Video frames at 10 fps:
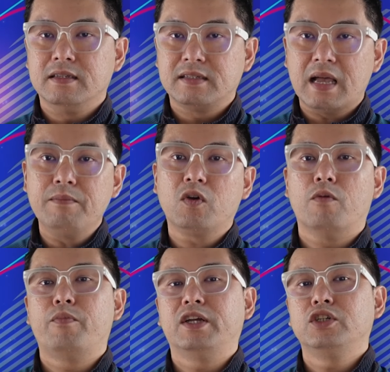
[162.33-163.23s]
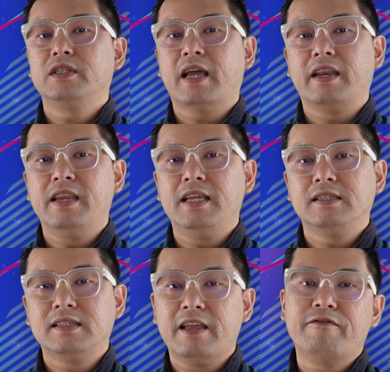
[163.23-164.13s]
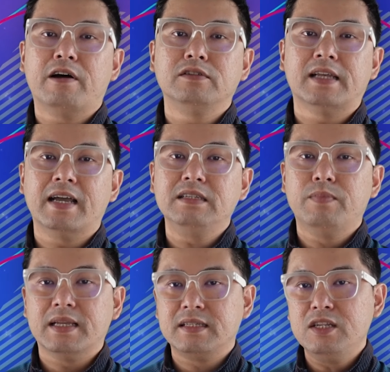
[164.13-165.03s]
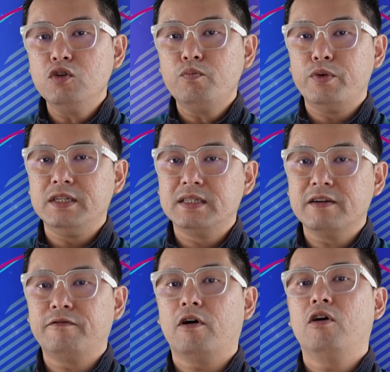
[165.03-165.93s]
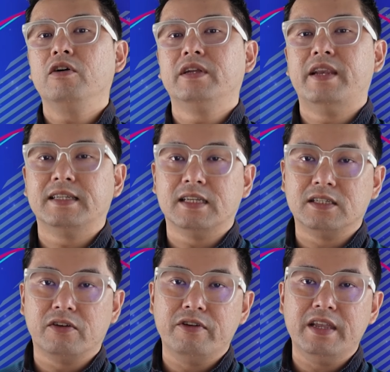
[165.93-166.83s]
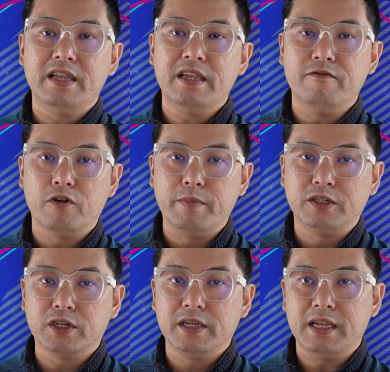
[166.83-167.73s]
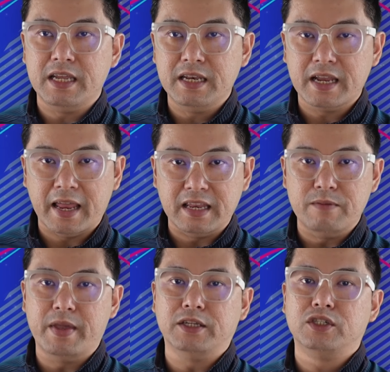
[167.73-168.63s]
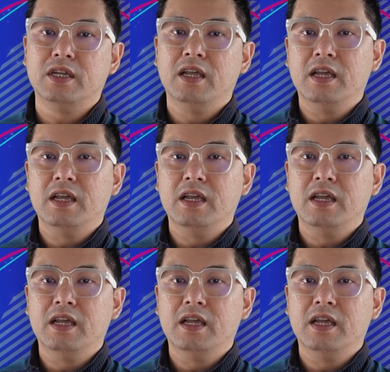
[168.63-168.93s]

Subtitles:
Some compression techniques save file size but still preserve all the necessary information in an image.